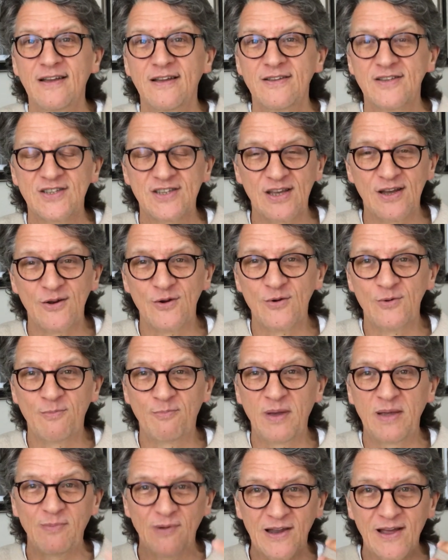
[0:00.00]
So
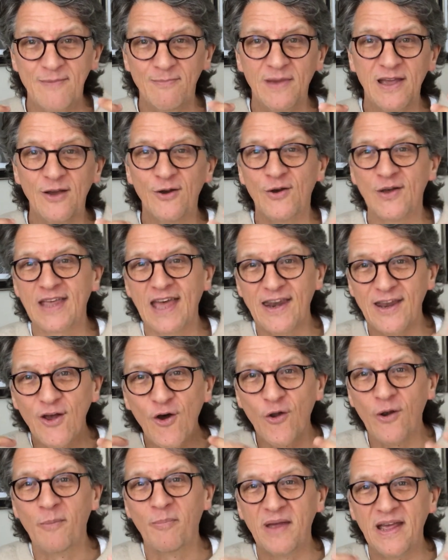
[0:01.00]
people like me who are getting
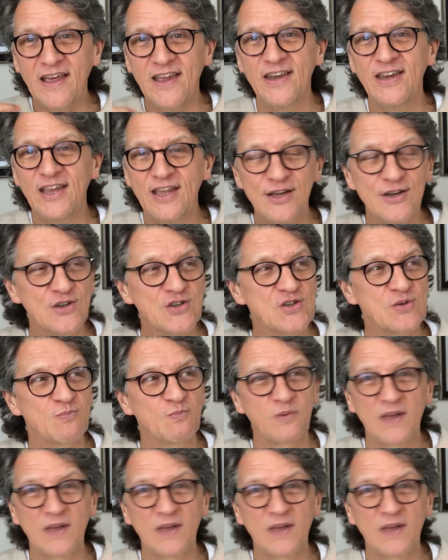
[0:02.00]
on a bit in years